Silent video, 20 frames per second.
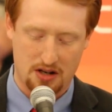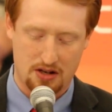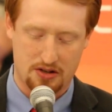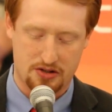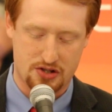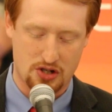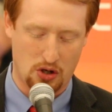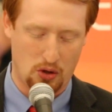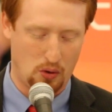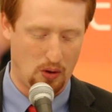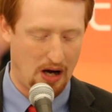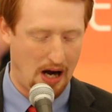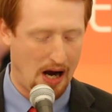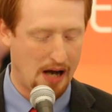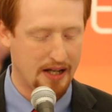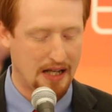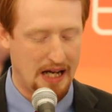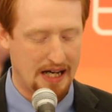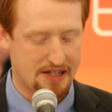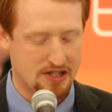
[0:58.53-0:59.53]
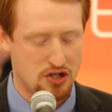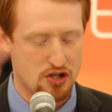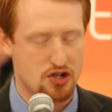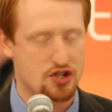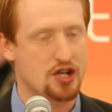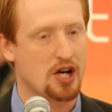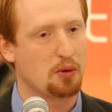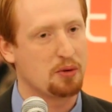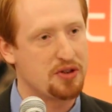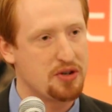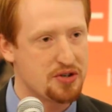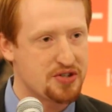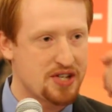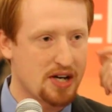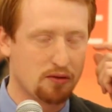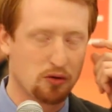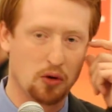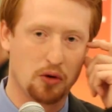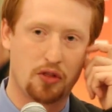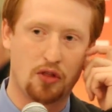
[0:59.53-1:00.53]
So I'd like to share with you
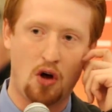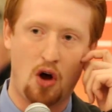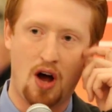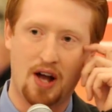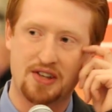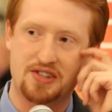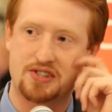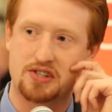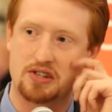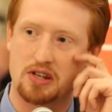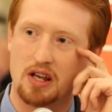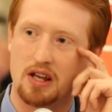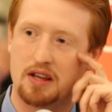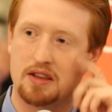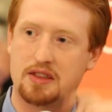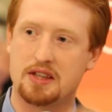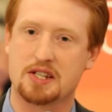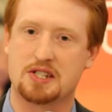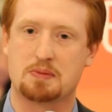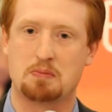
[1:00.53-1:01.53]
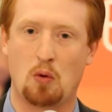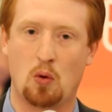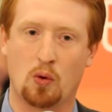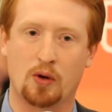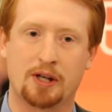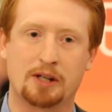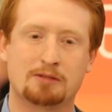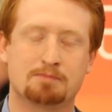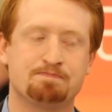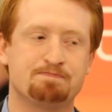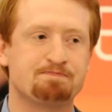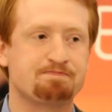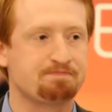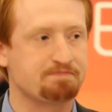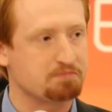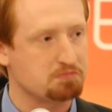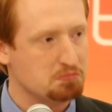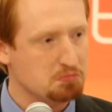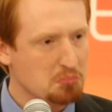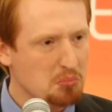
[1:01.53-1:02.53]
several thoughts this morning.
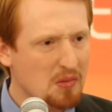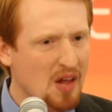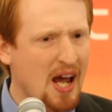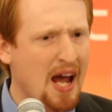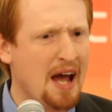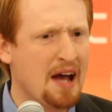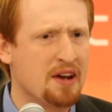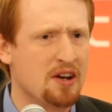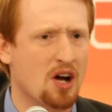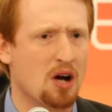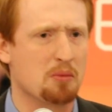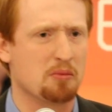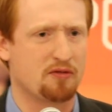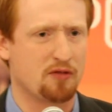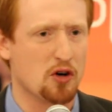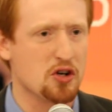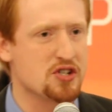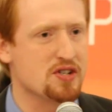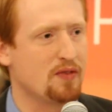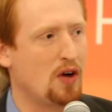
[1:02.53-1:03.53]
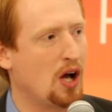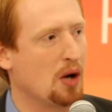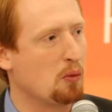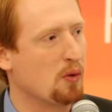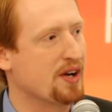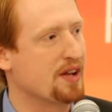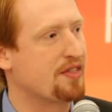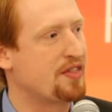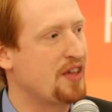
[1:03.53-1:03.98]
And first of all, I want to